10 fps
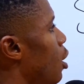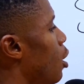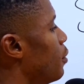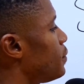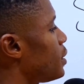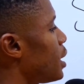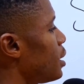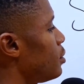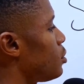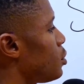of
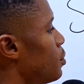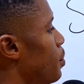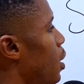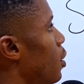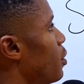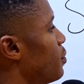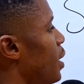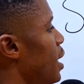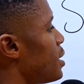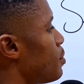3 to the power of
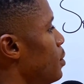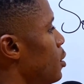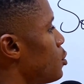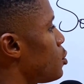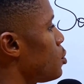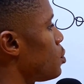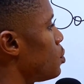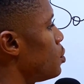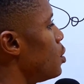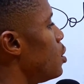x plus
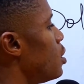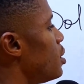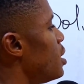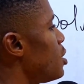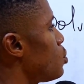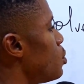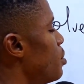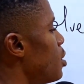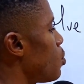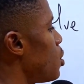2, this will
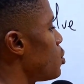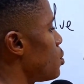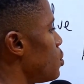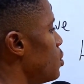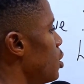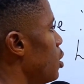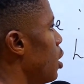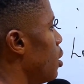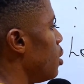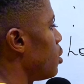be equals to the
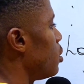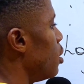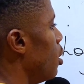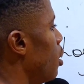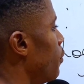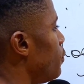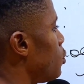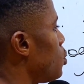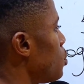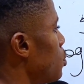log of
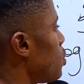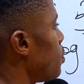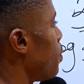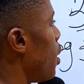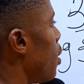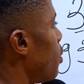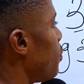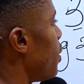2 to the power of